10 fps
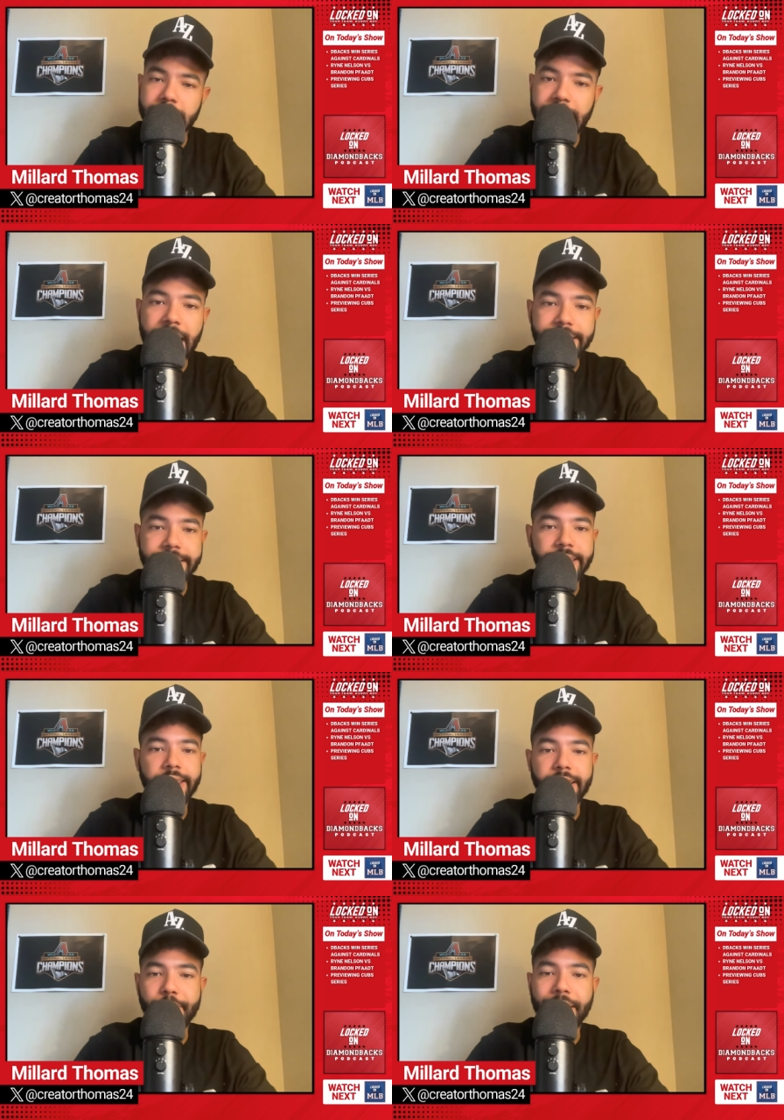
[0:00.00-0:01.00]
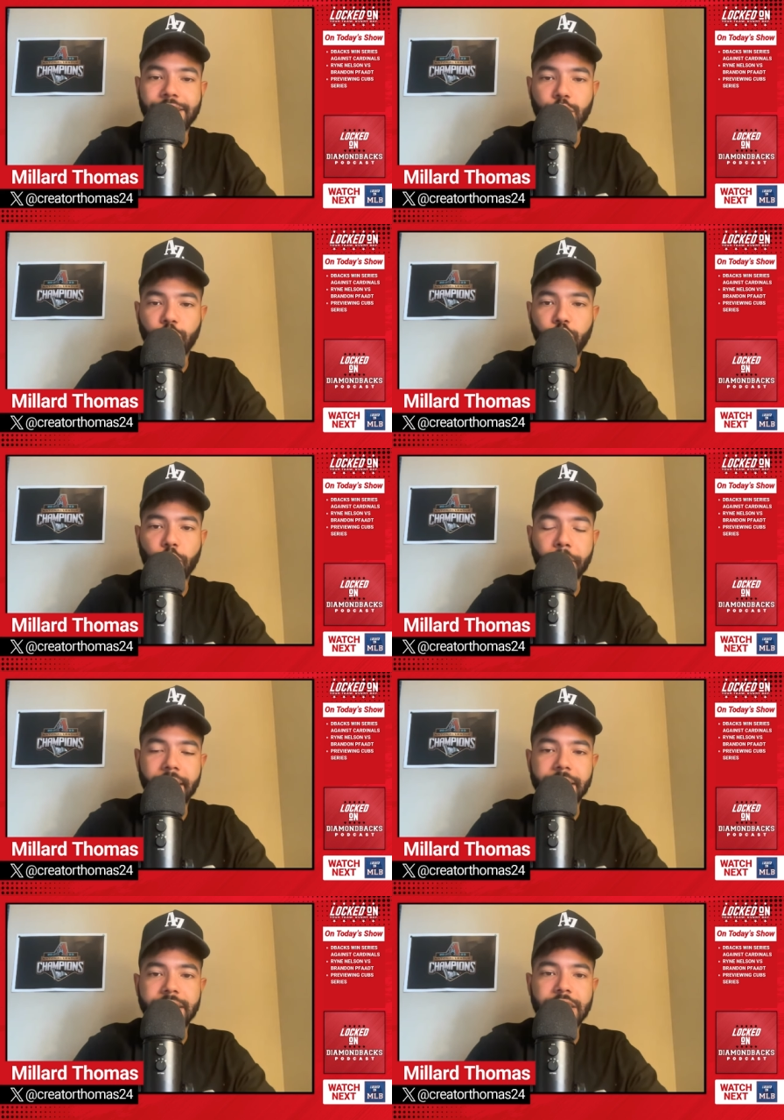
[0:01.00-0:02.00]
he has in the D-backs uniform,
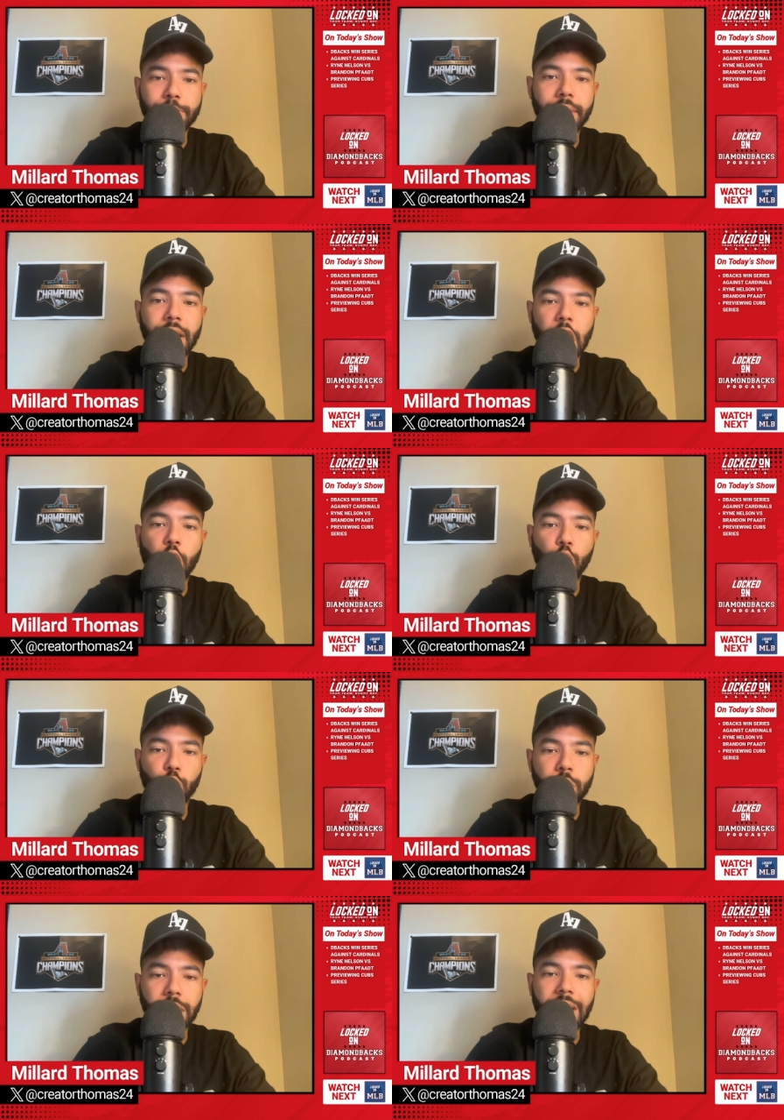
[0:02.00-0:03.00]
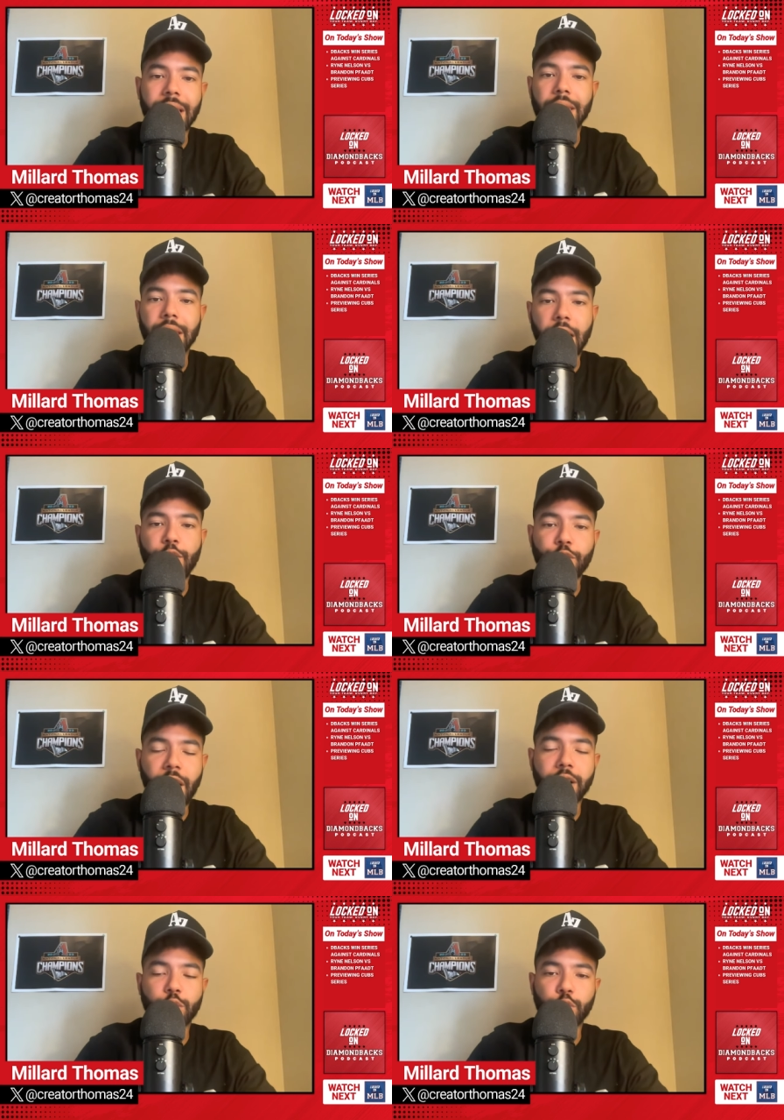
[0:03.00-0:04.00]
because he's been a really
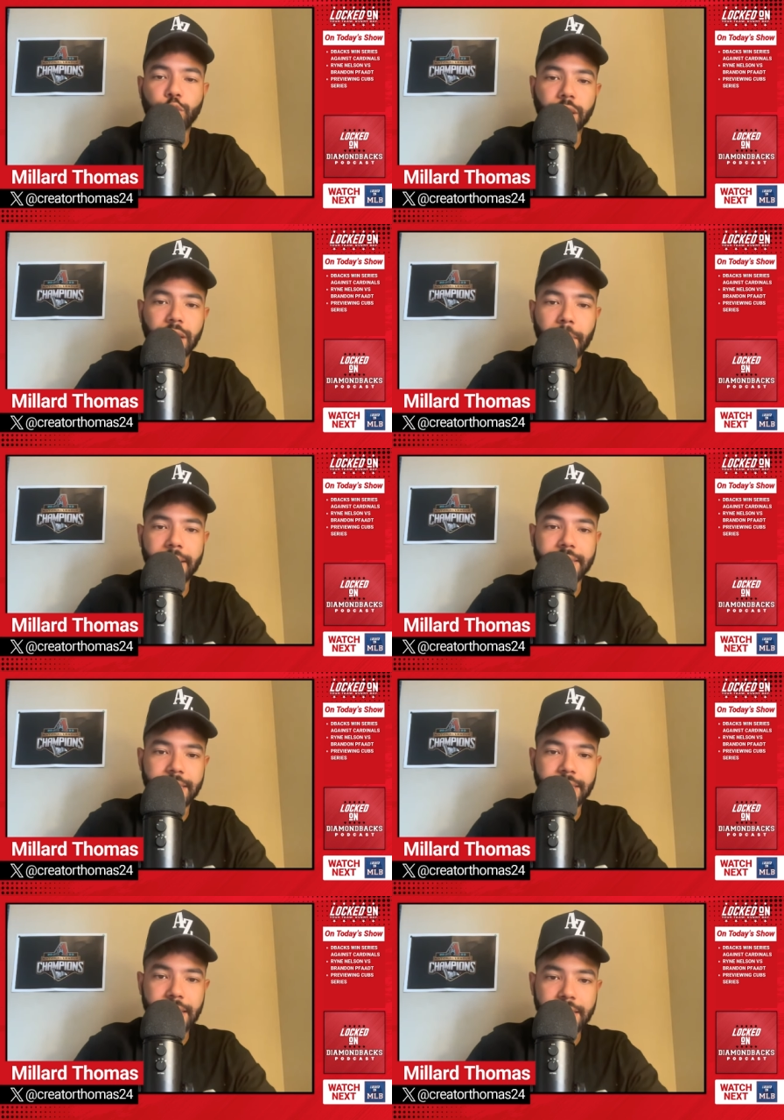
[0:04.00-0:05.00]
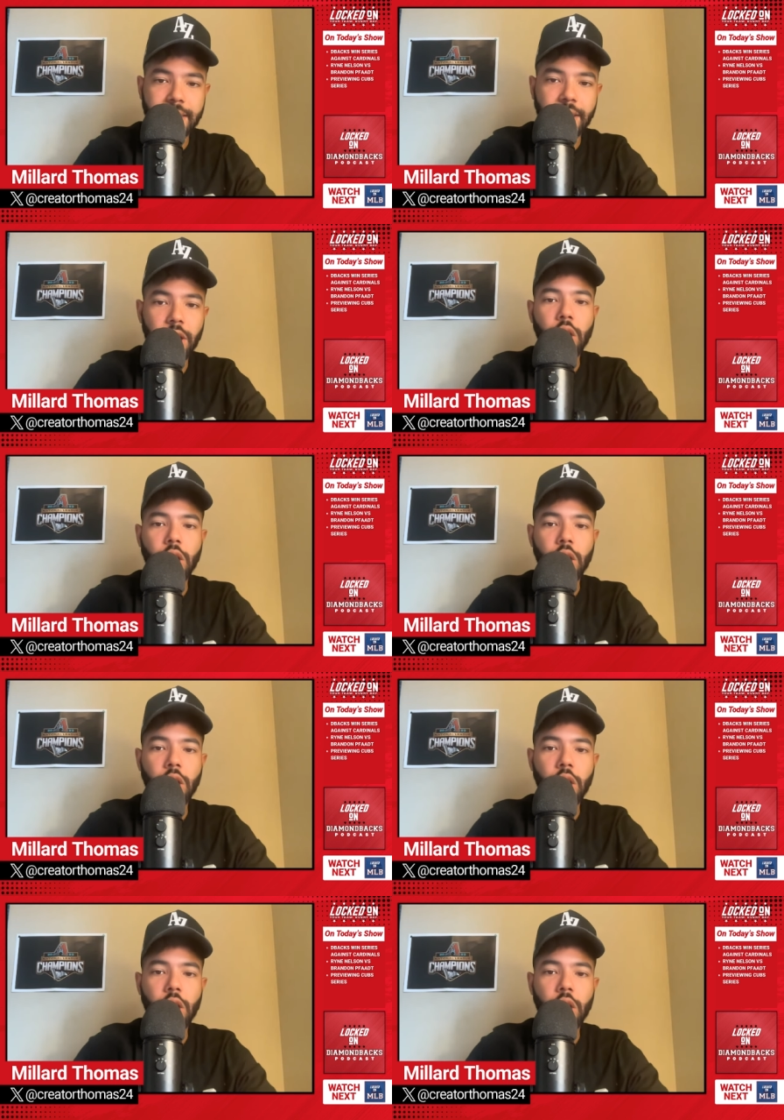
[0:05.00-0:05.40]
non-factor for the D-backs this season.